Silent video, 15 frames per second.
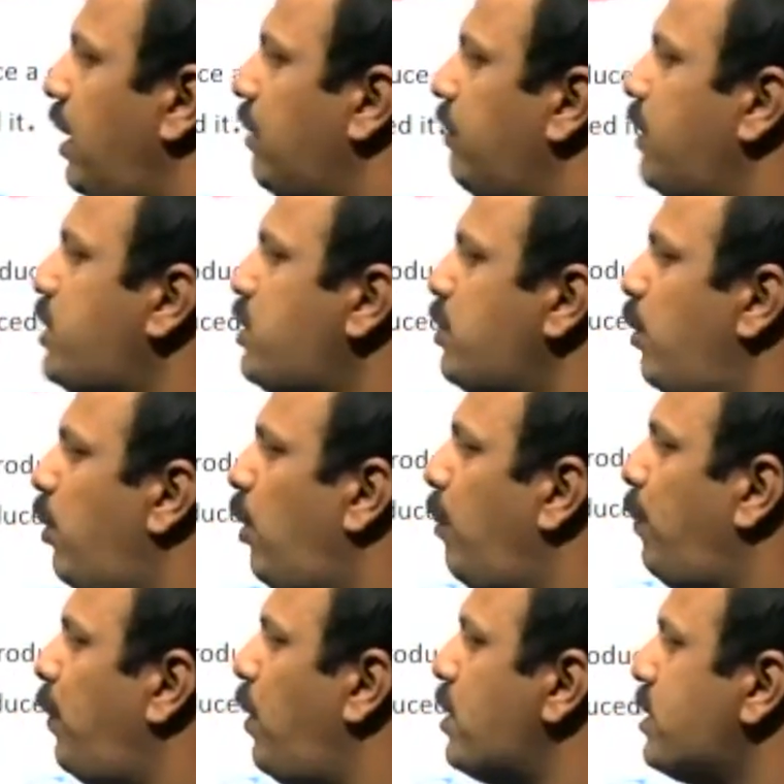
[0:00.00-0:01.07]
which
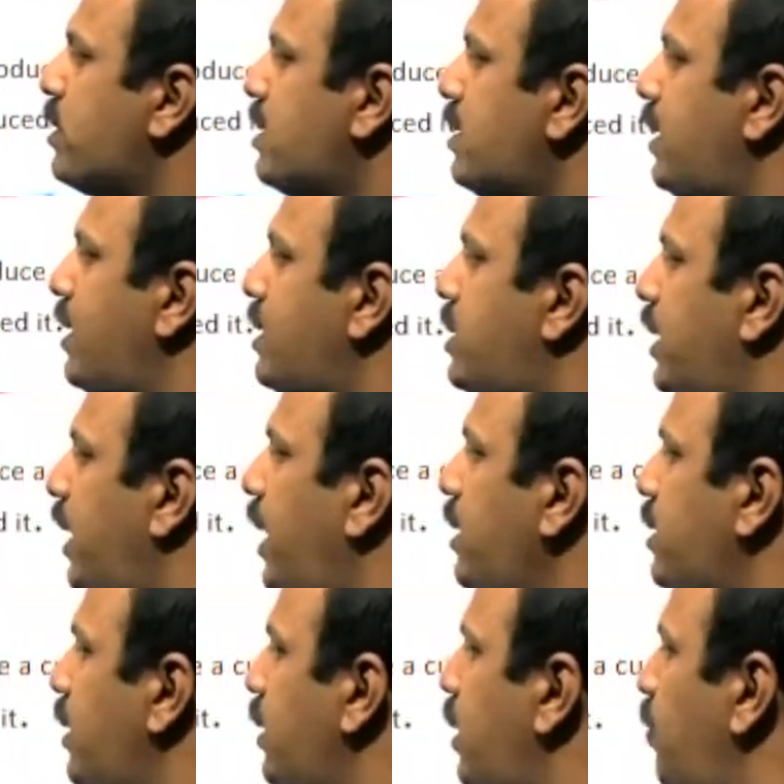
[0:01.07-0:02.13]
opposes the
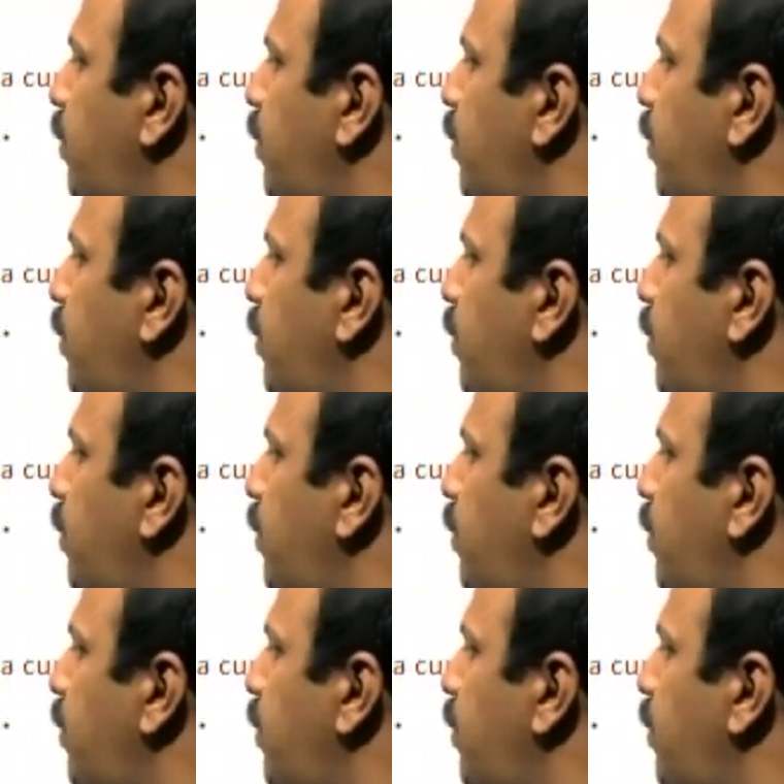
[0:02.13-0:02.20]
change in the